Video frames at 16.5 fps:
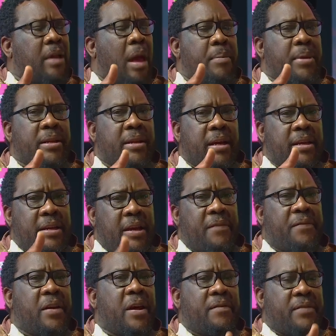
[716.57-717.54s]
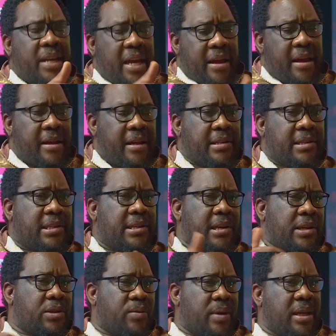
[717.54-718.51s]
the EFF, the
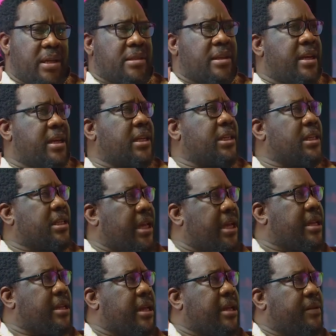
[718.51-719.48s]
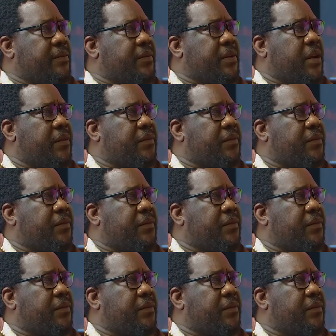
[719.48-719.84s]
ANC, as well as the Action A, they've